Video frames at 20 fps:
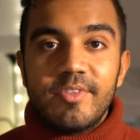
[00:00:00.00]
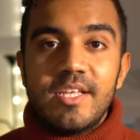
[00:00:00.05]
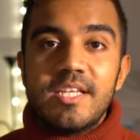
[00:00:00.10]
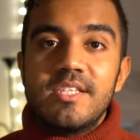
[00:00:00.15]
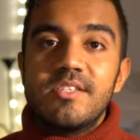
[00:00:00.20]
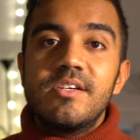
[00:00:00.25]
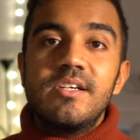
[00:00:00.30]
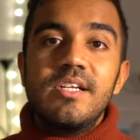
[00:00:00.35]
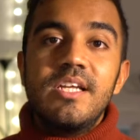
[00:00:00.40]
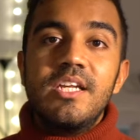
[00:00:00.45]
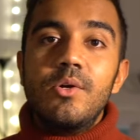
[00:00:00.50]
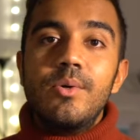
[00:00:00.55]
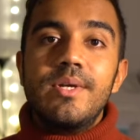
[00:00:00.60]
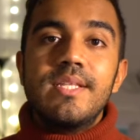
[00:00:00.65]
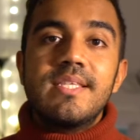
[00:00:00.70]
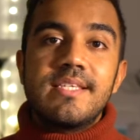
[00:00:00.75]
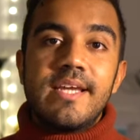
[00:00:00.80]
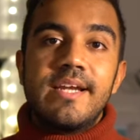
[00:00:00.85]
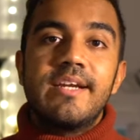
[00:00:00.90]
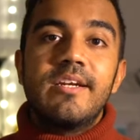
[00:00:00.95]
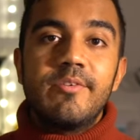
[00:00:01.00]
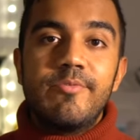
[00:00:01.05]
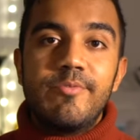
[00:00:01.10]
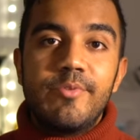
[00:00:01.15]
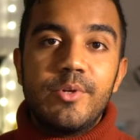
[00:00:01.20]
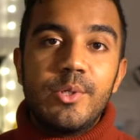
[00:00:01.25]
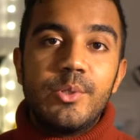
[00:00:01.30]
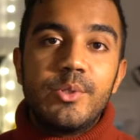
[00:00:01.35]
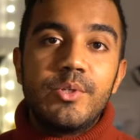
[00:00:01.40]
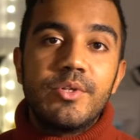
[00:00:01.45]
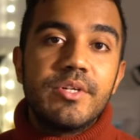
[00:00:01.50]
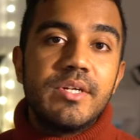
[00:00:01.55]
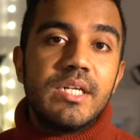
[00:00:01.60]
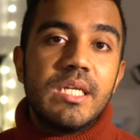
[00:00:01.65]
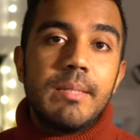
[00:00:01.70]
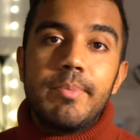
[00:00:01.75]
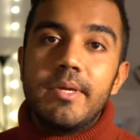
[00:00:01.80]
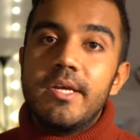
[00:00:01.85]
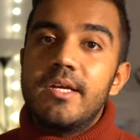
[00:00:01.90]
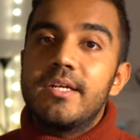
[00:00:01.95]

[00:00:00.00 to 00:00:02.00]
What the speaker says: there's really no incentive for you to really pay